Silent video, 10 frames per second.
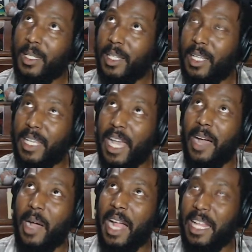
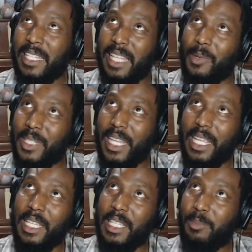I guess I would
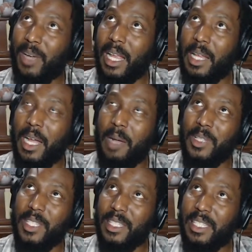say I
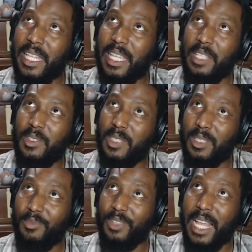wouldn't say he was a
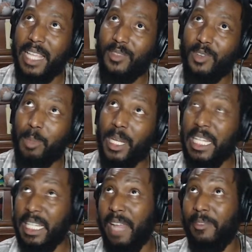philosopher, but he
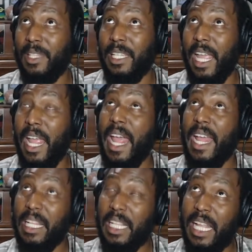definitely
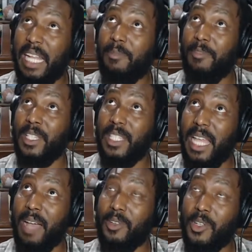had a lot of
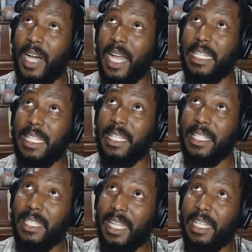philosophical
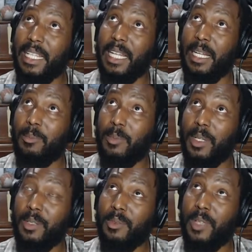ideas that
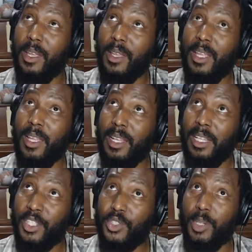
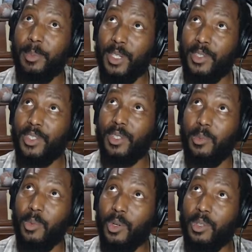contributed to the
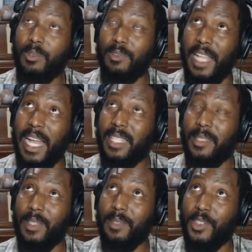world of
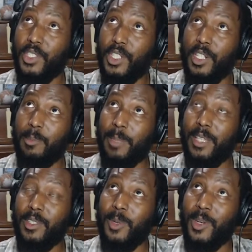philosophy for sure. But he
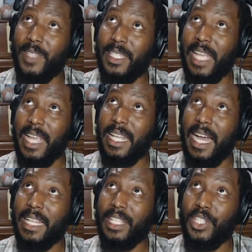was more of a
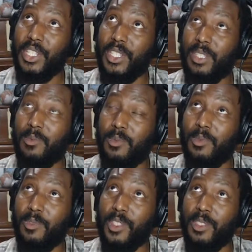psychologist
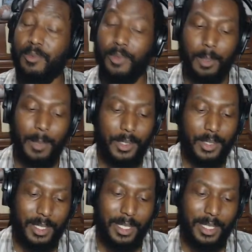first and foremost.